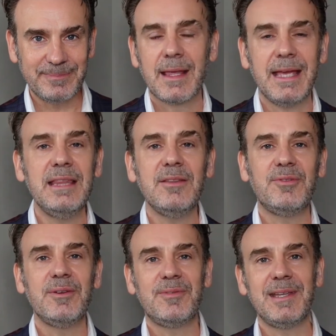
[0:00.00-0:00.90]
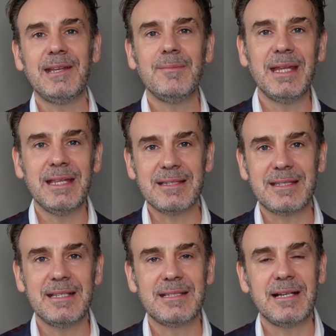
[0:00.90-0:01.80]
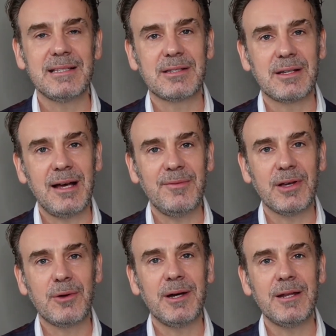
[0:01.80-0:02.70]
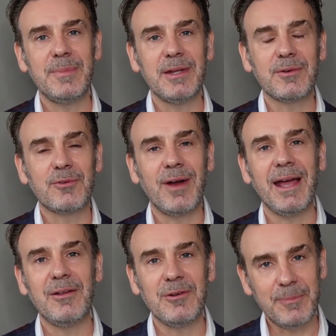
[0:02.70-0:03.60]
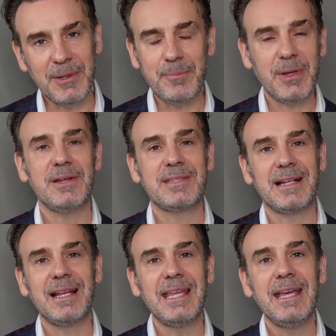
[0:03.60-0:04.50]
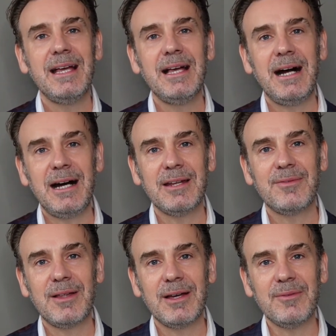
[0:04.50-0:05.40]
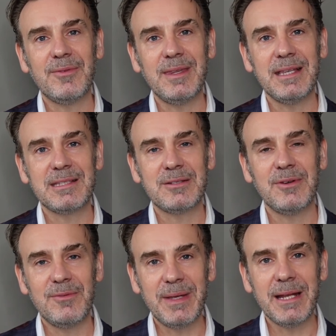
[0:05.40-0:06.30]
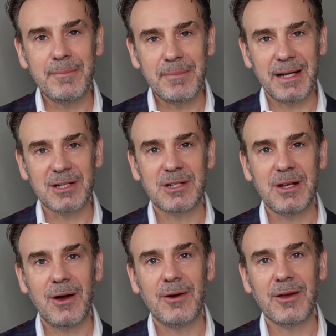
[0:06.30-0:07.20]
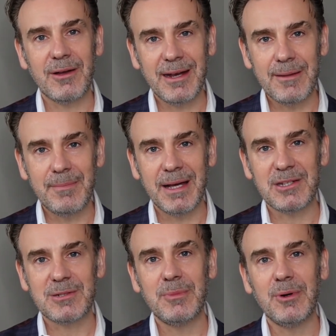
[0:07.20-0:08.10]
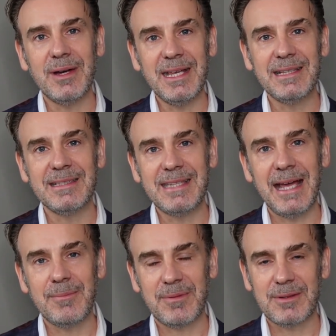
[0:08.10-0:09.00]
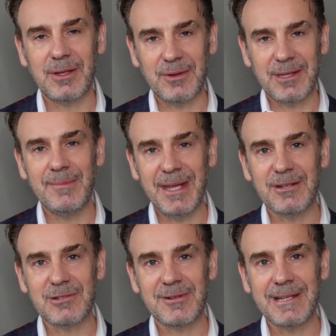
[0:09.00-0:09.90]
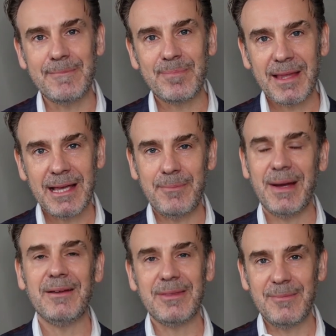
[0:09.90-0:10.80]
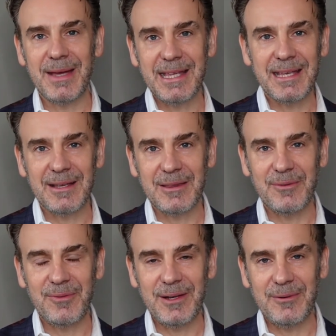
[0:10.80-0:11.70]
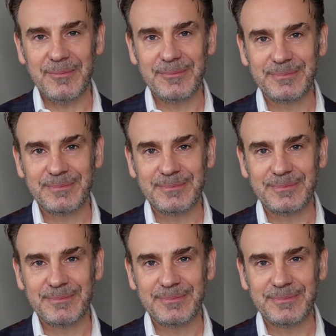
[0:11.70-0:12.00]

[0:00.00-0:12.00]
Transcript: In the 15 minutes, this does cover quite a bit of ground, but personally, I'd have liked for this to have been a much longer and a much more in-depth documentary about the making of the film.